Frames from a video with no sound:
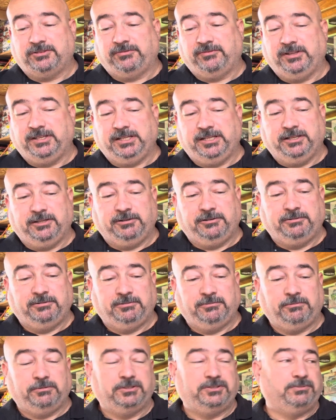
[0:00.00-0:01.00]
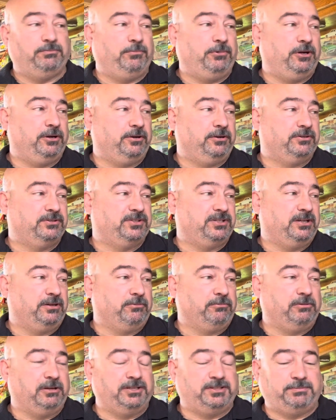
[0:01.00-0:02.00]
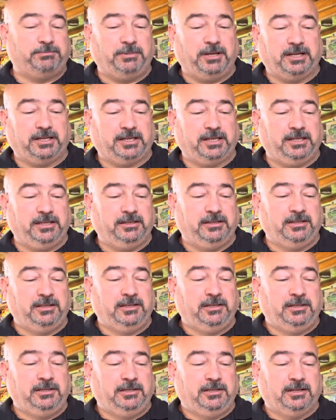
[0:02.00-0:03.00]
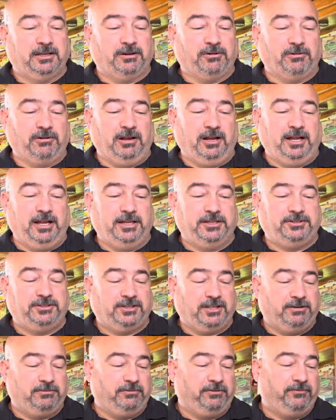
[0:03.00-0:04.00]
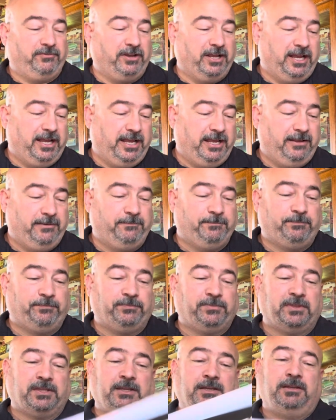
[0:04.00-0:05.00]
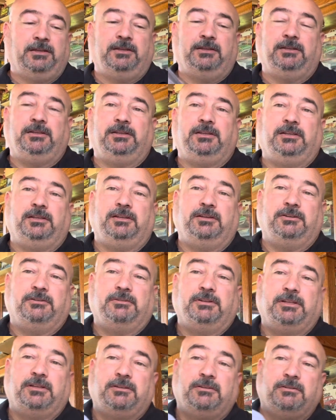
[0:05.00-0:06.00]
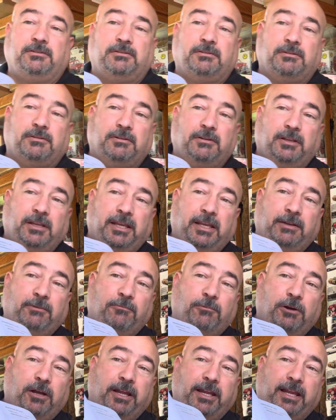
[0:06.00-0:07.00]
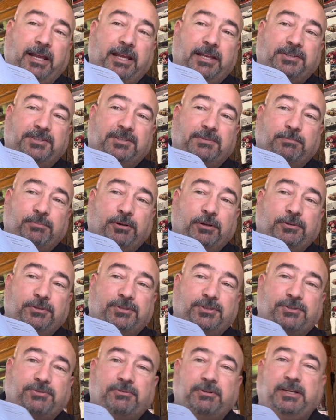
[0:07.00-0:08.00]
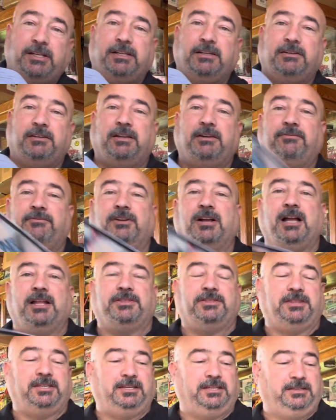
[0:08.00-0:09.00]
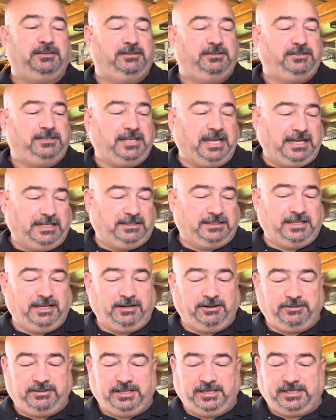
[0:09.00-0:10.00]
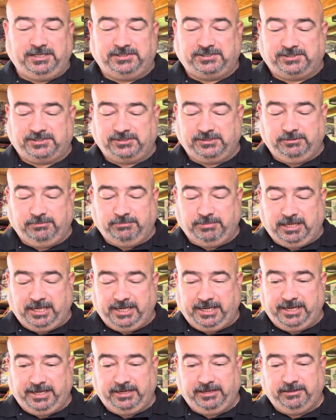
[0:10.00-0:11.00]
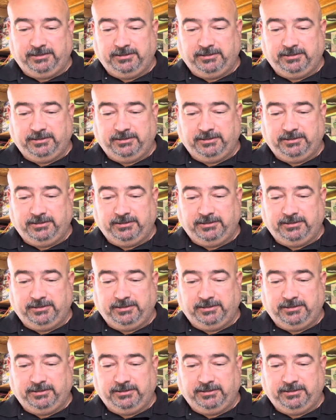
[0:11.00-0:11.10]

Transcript: video, was Mars Rust Bucket Garage. Then we've got, the NYS Pro Street, and I've got the date there that it's due by.